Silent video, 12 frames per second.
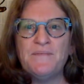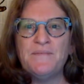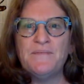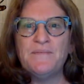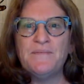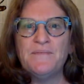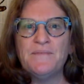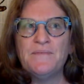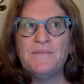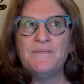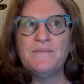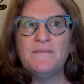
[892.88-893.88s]

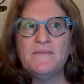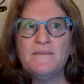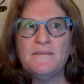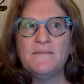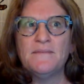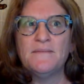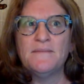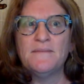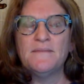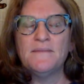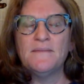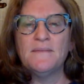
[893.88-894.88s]

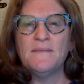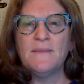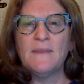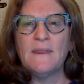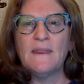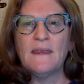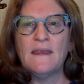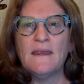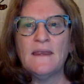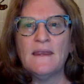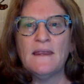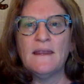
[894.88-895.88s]

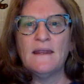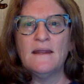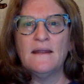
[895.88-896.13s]
(silence)